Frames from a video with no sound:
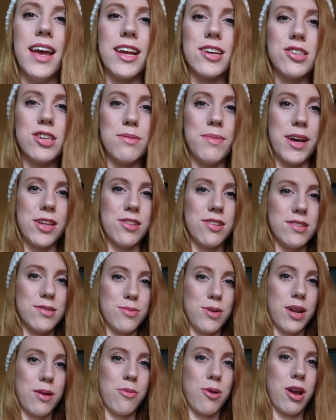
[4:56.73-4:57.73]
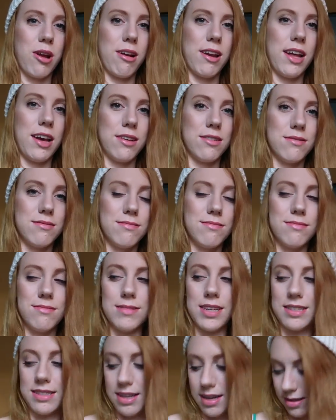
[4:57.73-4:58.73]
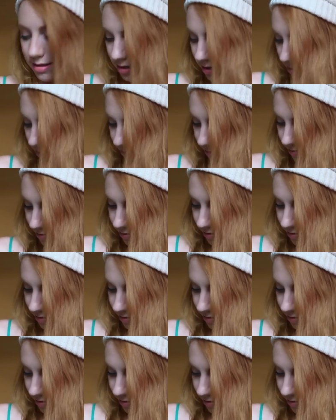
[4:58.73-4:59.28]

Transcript: It actually matches what I'm wearing right now, exactly.